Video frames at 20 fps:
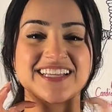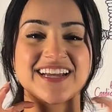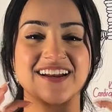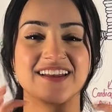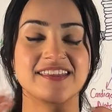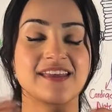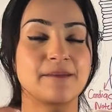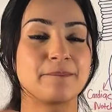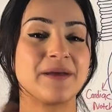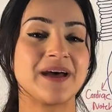kind of
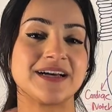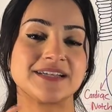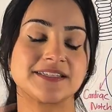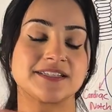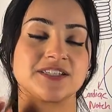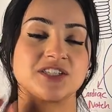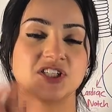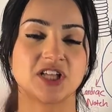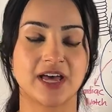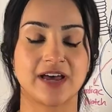that
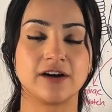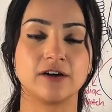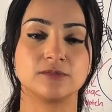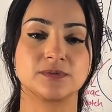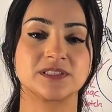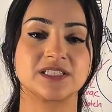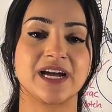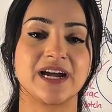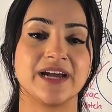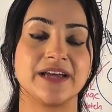passage that helps
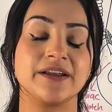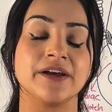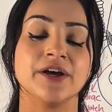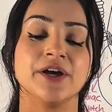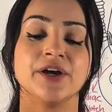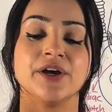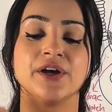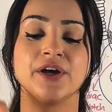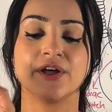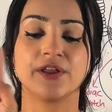guide
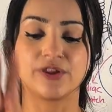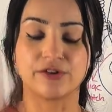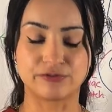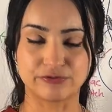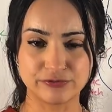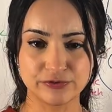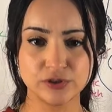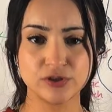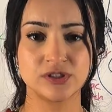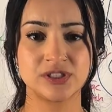the
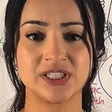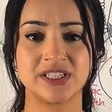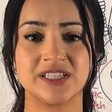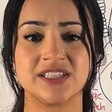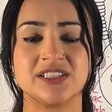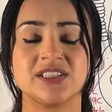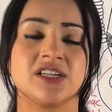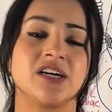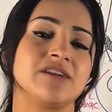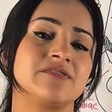food to the
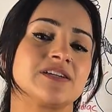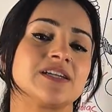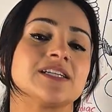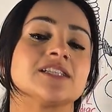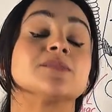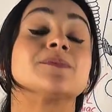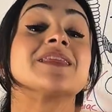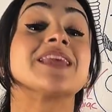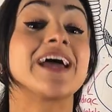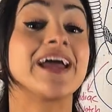esophagus,
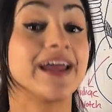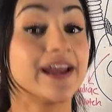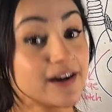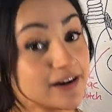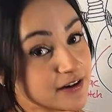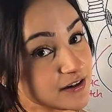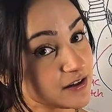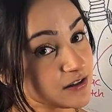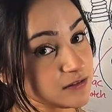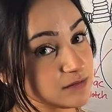but the
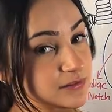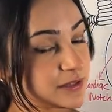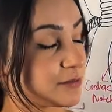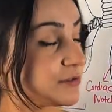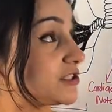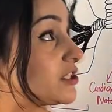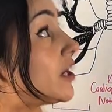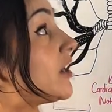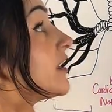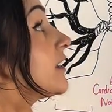air that we're
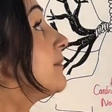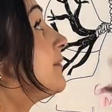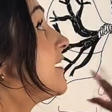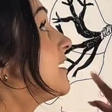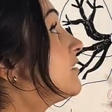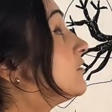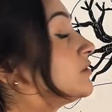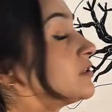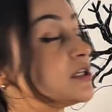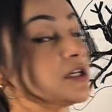talking
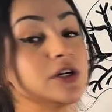about